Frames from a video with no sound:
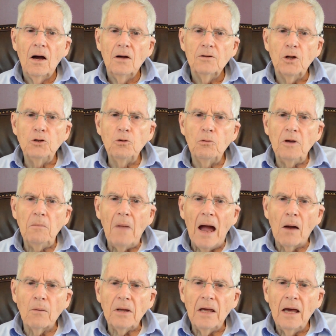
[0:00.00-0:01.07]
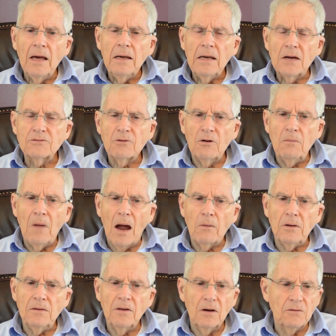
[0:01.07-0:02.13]
Did you remarry? Yes, I
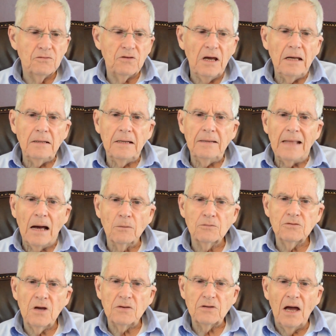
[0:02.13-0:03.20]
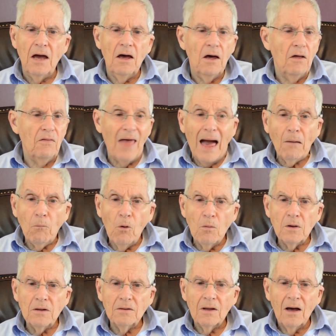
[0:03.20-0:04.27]
remarried Sandy downstairs. That
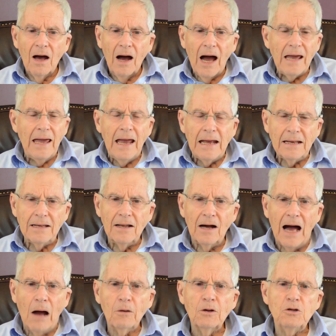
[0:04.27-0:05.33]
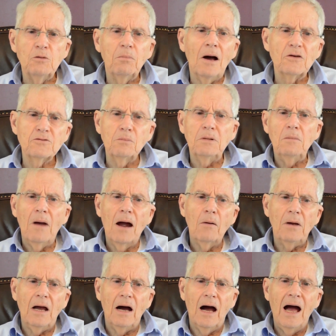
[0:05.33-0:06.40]
woman? I hated her. How could you possibly
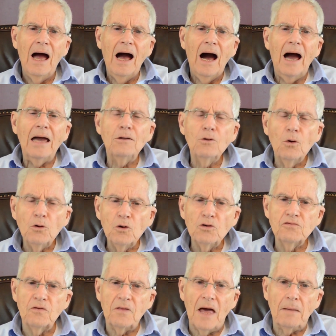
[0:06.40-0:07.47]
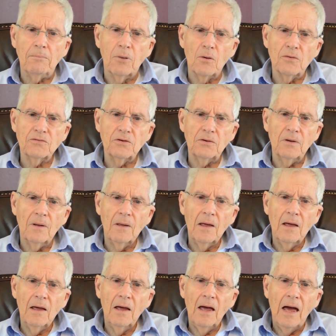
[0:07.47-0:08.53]
marry her? I had no use for that person.
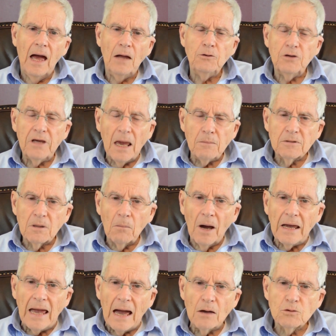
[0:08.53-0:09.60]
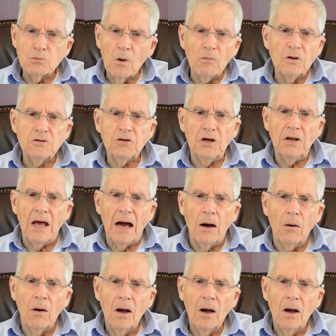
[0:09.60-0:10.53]
And she came into my house. Where is she now?